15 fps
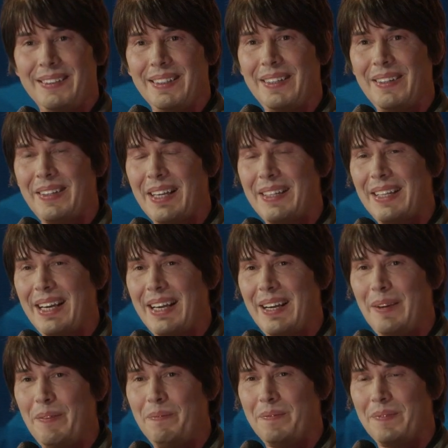You know,
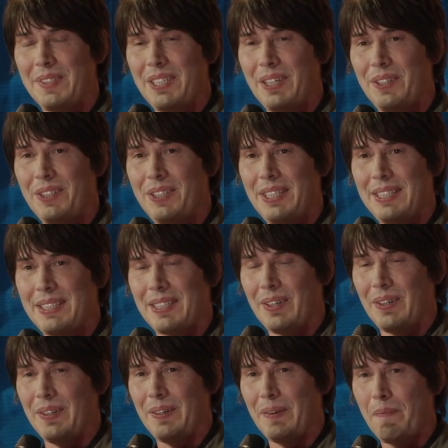that touches
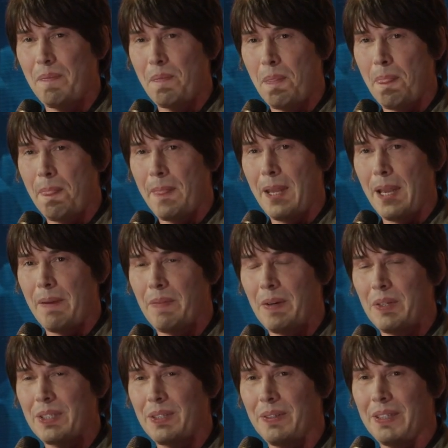on... we
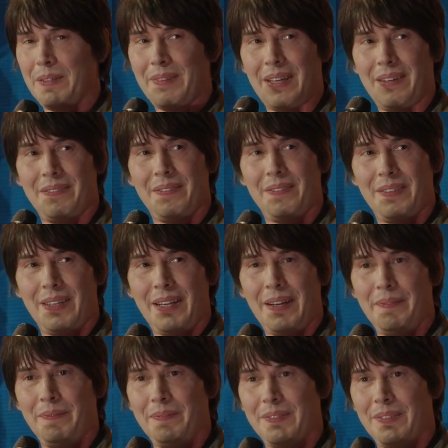were talking about
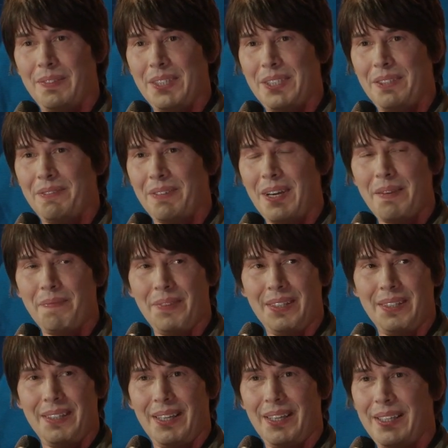Richard
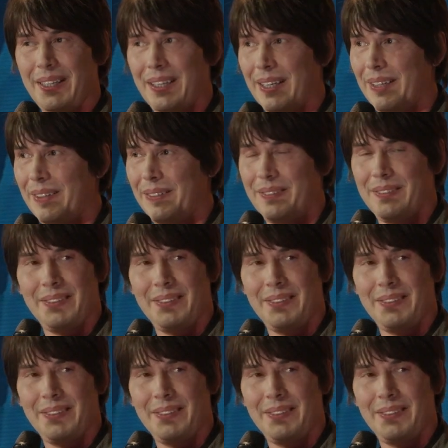Feynman earlier, who